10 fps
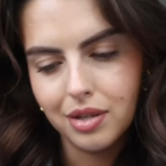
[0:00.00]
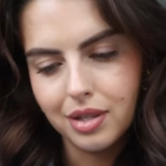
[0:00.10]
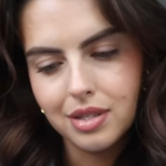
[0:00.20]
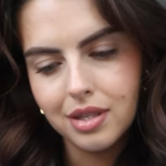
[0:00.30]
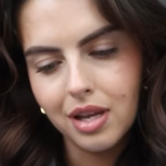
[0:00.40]
So
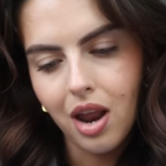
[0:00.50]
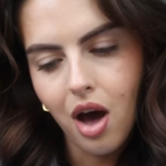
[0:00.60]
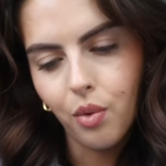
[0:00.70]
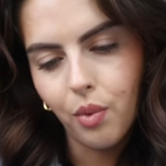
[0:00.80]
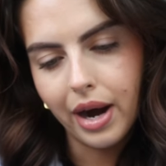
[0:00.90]
this is the
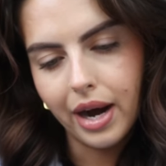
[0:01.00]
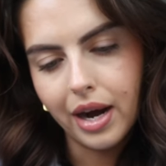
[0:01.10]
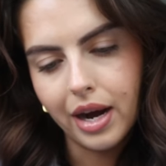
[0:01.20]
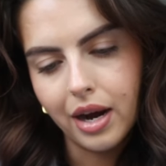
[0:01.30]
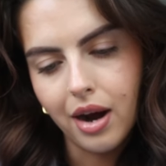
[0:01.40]

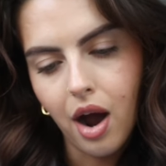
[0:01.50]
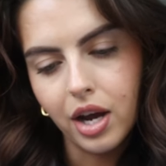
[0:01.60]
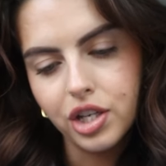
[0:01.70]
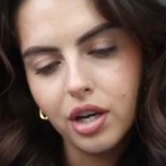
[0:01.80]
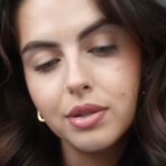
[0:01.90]
Longwear
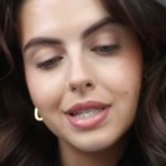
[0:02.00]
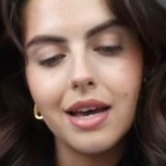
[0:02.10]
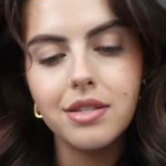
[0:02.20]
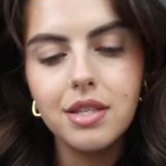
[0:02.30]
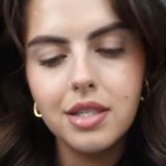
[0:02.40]
eyeshadow
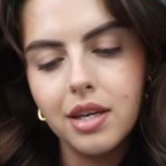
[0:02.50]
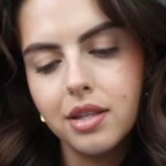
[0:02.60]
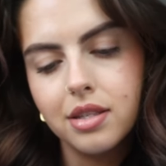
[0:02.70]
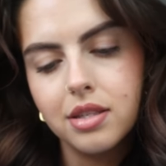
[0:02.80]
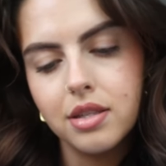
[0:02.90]
dazzle
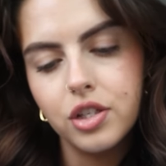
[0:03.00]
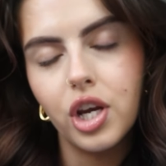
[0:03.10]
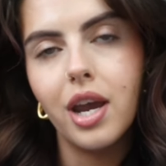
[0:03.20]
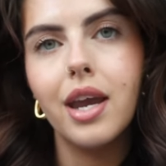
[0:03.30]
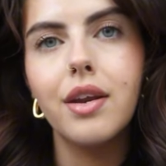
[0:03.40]
stick. This is in the
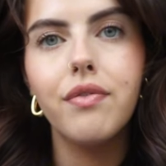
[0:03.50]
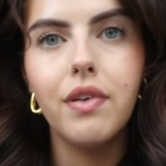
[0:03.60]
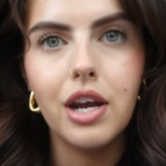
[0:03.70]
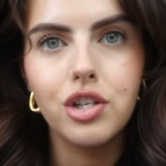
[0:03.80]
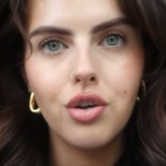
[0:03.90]
shade
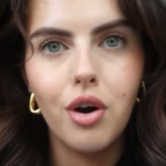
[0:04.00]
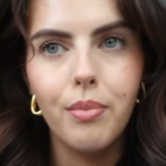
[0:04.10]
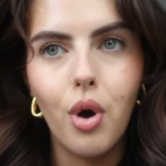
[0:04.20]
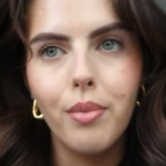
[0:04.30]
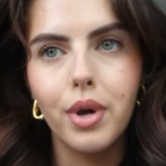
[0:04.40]
Flash
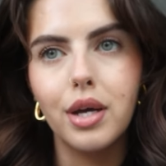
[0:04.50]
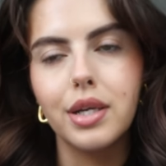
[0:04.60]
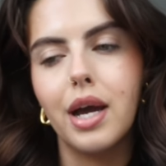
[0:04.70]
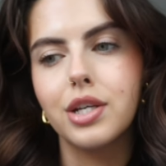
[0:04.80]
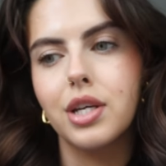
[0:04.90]
Storm, but oh my
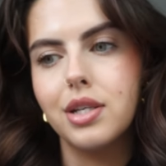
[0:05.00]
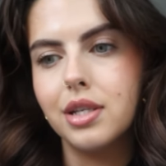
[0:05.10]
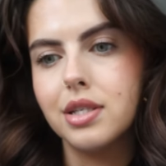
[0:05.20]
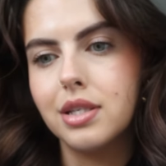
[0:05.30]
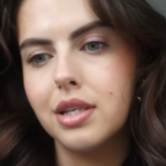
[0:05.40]
god, I actually had
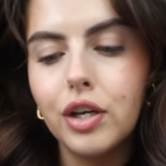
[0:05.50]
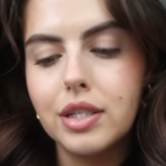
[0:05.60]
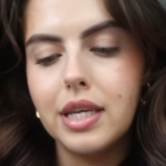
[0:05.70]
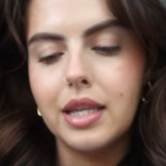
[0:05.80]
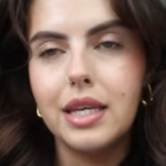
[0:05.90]
a little look
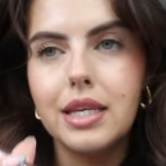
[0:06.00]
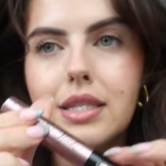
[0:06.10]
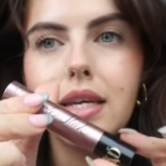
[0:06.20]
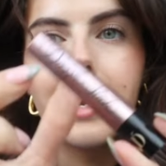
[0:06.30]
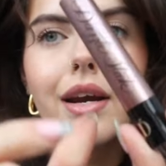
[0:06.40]
see at
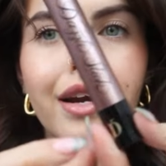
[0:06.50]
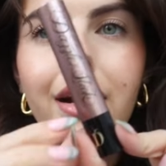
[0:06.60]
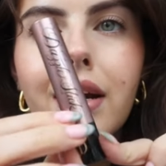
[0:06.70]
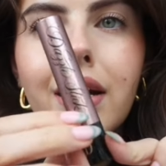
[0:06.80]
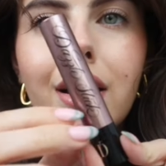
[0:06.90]
this
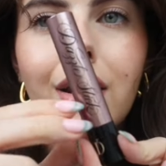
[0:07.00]
earlier.